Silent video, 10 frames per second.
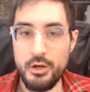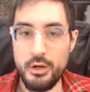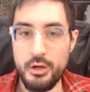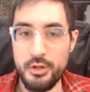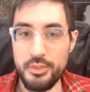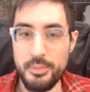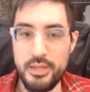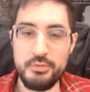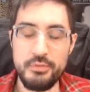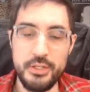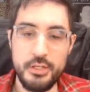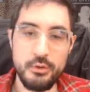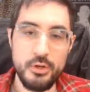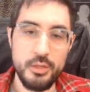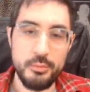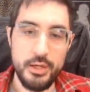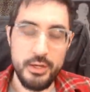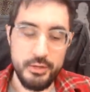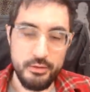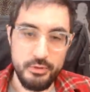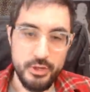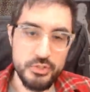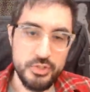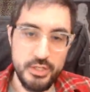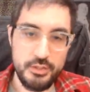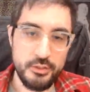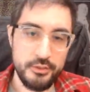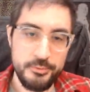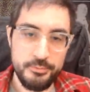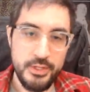on the main video on my VODs channel.